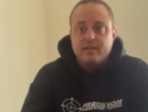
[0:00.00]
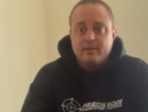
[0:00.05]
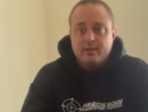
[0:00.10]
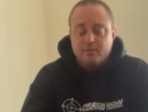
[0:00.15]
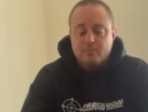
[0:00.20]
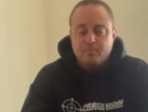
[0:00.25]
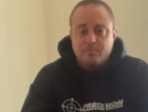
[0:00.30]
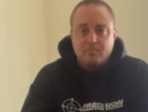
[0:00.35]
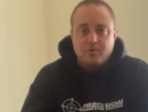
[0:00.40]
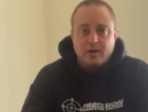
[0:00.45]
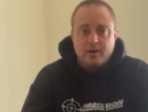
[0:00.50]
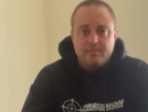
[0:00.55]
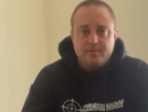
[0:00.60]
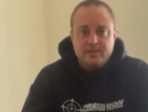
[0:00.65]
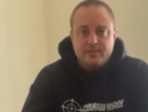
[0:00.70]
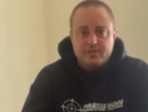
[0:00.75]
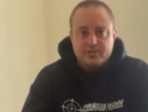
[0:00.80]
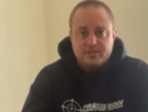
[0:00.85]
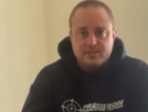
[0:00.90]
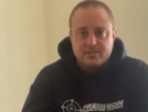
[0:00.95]
It'll
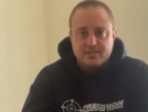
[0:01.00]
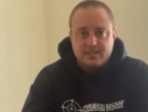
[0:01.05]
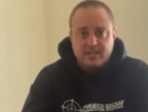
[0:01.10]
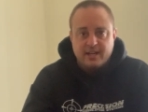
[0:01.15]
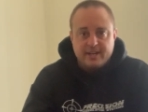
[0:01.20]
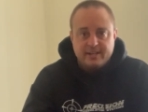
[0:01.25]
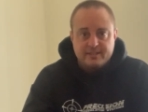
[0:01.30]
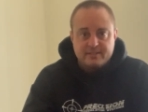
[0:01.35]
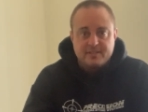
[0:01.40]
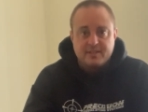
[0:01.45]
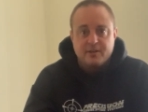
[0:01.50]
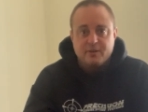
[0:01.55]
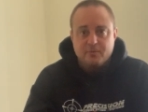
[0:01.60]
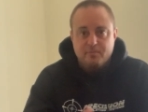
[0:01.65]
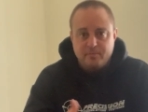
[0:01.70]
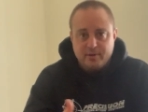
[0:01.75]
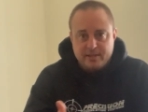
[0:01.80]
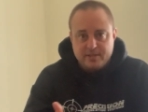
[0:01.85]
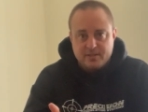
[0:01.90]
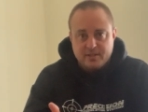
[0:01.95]
probably be just a sliding scale
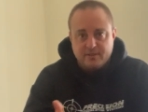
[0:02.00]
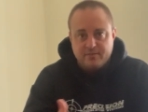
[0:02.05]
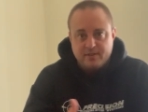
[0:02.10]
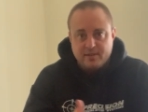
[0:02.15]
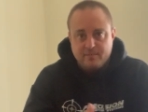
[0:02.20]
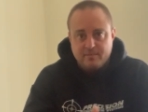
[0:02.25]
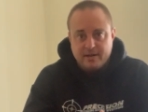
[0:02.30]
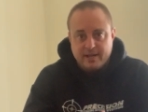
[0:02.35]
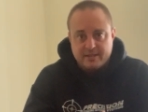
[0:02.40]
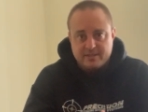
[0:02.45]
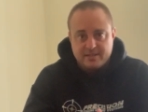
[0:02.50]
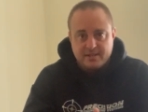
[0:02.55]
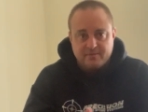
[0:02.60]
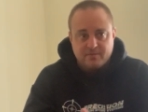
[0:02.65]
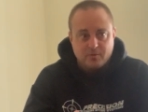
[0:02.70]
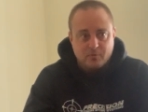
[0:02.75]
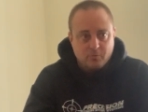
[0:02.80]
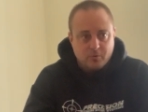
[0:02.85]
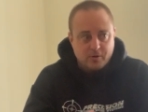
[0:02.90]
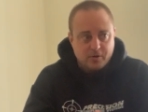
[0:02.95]
based off of the max
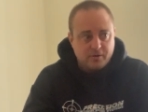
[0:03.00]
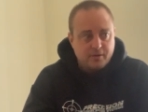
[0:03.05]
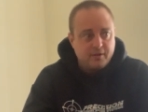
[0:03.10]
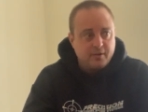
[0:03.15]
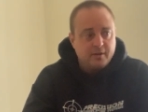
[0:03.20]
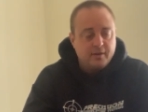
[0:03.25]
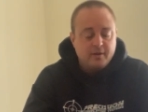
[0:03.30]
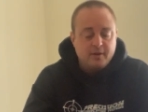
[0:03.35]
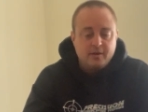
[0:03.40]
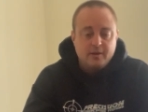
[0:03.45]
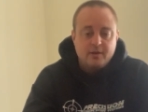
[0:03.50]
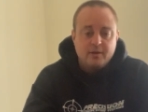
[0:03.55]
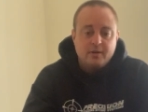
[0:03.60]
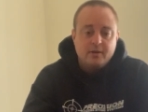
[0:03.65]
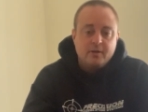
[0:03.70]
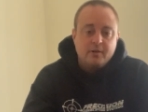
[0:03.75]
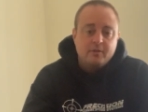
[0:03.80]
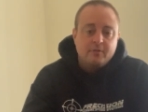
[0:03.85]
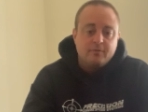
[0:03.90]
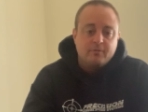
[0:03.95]
effort work
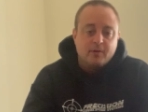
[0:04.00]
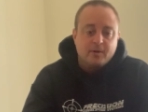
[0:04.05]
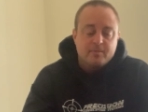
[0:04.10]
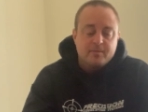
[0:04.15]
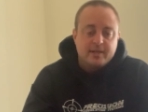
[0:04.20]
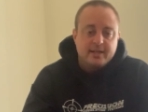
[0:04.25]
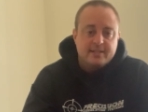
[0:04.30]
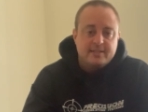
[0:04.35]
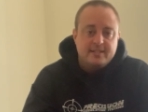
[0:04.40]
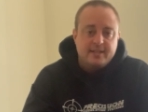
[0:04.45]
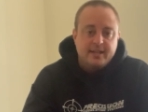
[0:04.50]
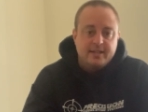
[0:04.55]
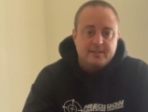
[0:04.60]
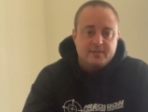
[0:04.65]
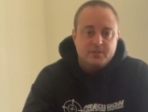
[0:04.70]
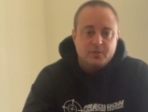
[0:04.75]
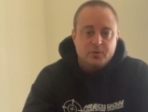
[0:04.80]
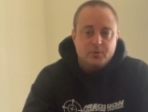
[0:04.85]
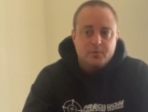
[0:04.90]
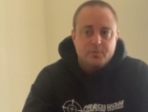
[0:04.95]
from that day
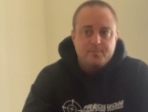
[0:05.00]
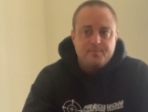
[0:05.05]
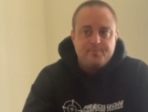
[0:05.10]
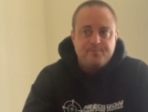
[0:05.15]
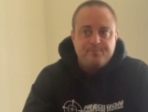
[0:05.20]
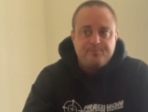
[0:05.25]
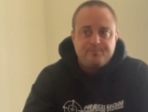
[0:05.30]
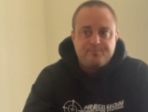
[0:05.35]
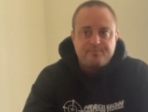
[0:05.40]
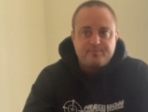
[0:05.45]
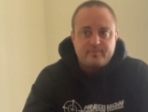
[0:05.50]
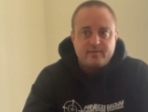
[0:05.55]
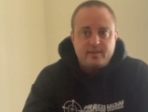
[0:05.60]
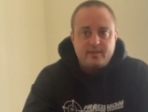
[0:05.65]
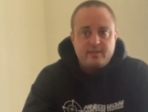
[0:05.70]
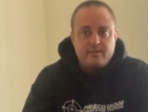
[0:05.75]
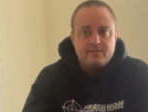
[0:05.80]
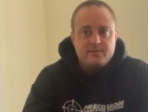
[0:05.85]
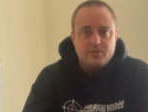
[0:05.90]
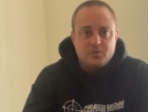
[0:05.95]
too.
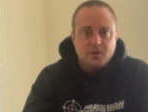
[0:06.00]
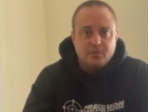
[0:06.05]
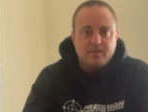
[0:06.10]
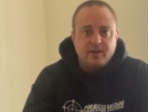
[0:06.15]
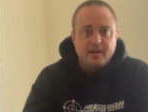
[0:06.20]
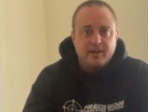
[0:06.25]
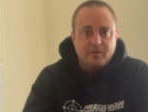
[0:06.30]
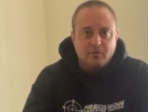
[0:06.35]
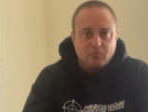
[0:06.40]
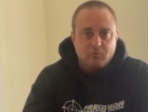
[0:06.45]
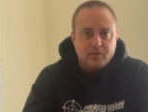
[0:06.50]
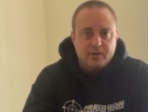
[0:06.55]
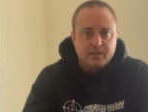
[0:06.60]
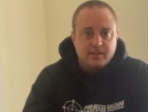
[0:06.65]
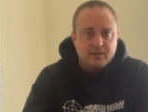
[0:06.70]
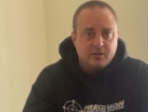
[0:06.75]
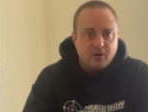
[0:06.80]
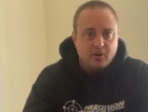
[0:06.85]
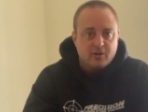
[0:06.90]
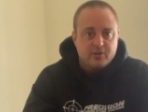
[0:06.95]
So if I had a
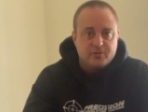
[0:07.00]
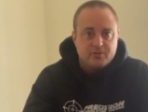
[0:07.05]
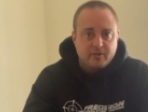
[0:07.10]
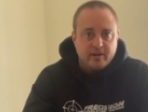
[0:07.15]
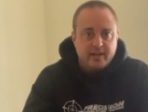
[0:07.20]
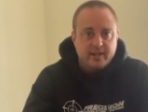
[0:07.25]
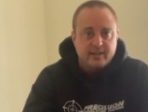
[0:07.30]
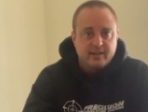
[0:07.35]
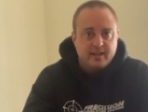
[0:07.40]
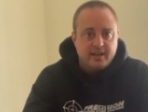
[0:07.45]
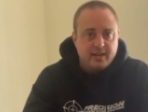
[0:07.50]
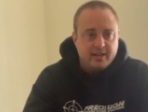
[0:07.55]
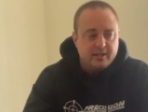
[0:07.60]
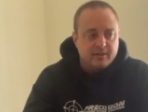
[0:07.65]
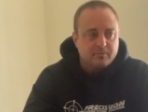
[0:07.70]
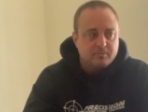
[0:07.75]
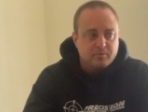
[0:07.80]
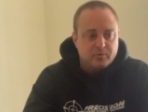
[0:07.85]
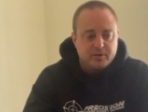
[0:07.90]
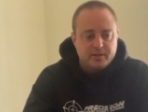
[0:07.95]
really hard training day
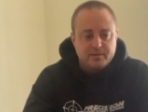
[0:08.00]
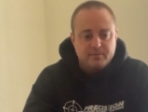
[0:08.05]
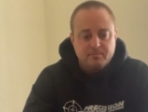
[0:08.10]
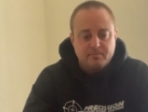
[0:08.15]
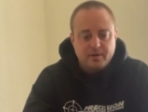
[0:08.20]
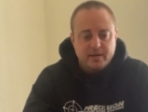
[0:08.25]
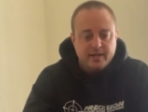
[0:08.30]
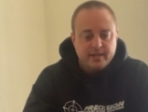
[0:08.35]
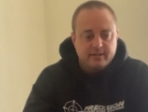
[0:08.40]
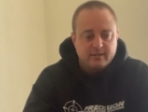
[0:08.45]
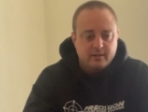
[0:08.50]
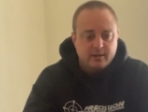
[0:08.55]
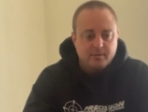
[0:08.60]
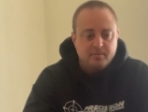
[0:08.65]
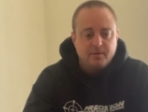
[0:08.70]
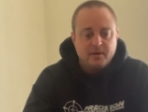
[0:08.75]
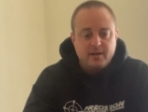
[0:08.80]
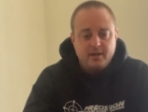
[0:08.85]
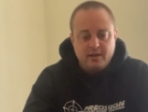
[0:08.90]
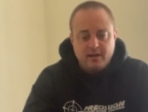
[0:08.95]
and I'm pretty banged
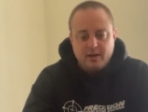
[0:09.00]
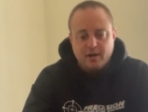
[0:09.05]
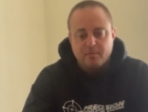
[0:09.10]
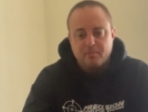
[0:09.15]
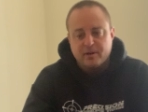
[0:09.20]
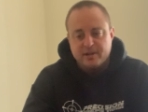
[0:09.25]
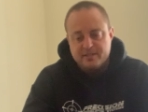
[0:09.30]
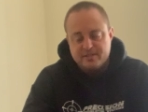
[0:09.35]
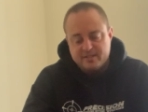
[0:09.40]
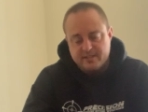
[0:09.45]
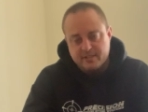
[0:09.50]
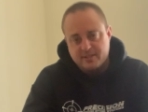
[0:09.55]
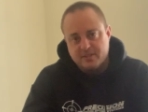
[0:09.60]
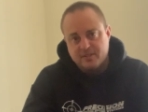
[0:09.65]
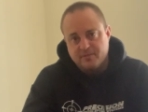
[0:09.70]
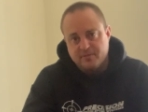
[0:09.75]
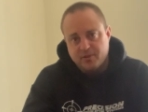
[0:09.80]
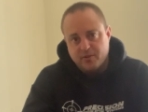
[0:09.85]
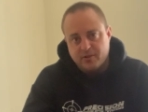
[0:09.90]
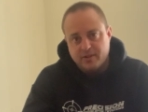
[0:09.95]
up, I'll probably stick to
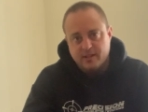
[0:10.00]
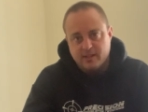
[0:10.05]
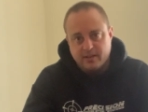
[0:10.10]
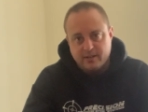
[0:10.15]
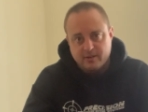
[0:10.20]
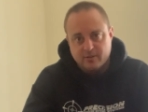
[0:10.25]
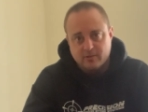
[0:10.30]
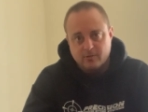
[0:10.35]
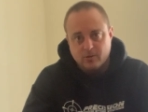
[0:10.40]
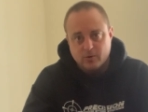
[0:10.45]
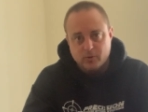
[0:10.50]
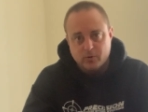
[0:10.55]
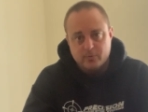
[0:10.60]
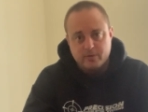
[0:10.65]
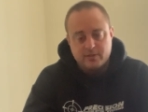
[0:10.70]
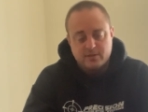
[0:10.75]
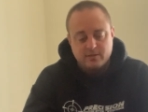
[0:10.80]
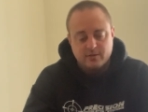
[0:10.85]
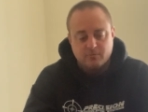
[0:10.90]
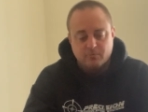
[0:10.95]
the very lighter
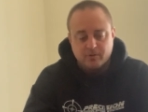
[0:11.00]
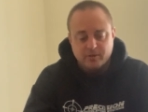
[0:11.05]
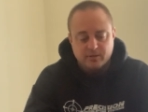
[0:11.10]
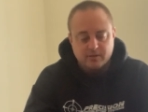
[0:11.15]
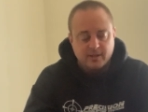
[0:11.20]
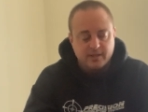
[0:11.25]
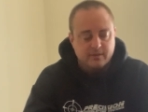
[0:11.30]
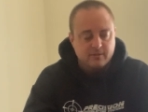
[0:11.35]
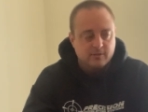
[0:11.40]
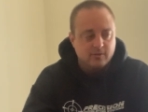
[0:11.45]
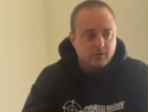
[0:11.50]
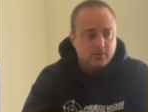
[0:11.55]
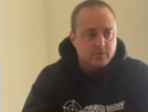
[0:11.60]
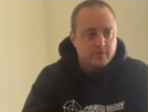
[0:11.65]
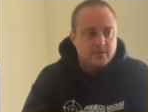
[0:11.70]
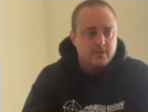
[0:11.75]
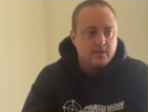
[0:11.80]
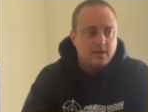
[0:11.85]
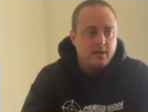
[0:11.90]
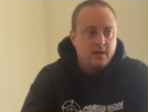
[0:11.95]
loads, the real lighter
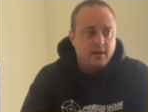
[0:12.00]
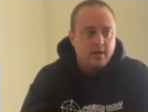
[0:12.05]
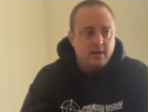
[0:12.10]
loads.